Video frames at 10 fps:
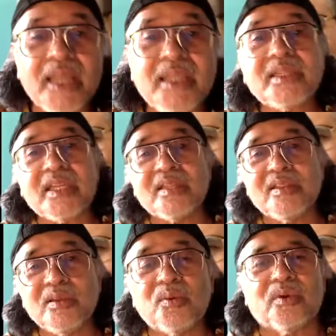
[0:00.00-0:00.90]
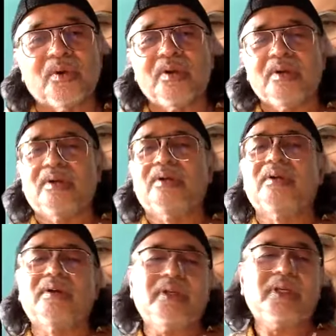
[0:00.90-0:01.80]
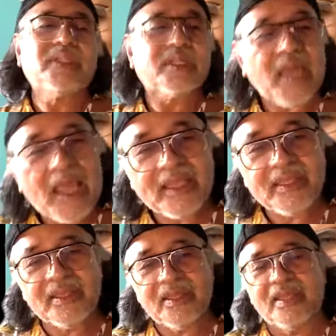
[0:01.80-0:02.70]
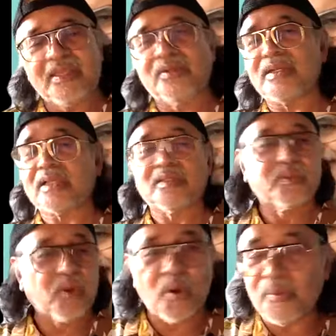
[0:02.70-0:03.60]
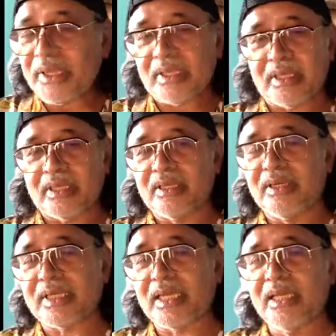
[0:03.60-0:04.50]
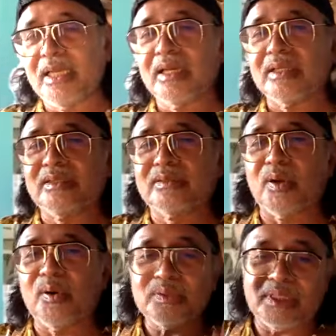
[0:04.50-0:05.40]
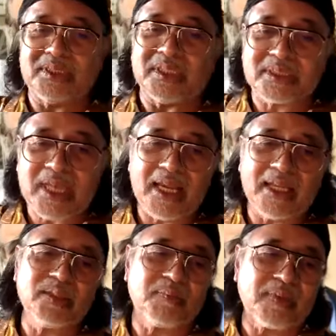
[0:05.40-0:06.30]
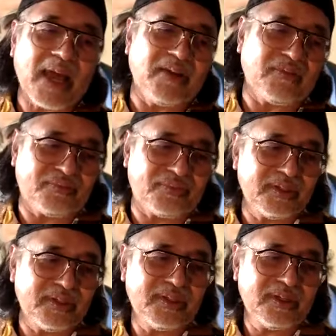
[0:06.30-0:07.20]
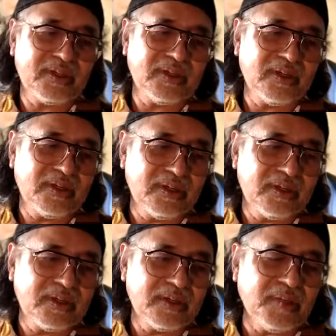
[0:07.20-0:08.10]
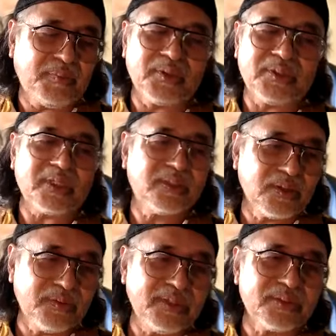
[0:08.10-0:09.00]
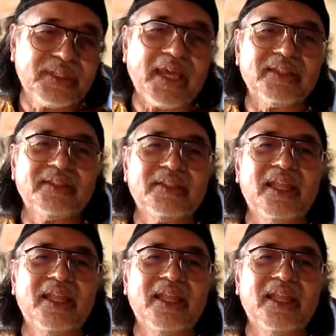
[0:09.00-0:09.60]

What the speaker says: anything new in a day, you're not growing. Okay, growth is the sign of life. If you're not growing, you're dead.